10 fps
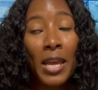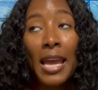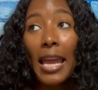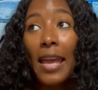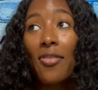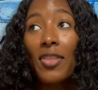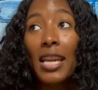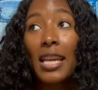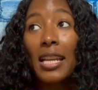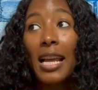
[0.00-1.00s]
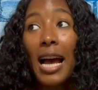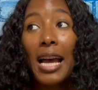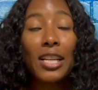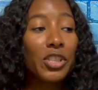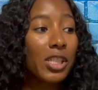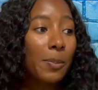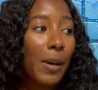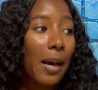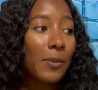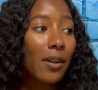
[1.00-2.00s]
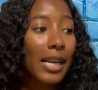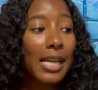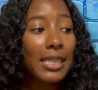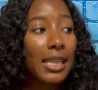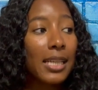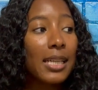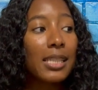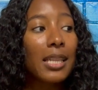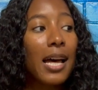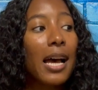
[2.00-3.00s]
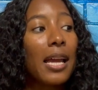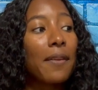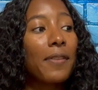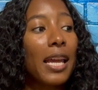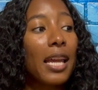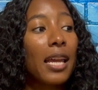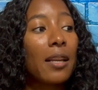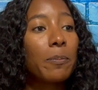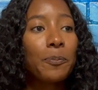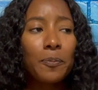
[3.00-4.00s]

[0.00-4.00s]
And then I had just popped on 19 Keys Live, and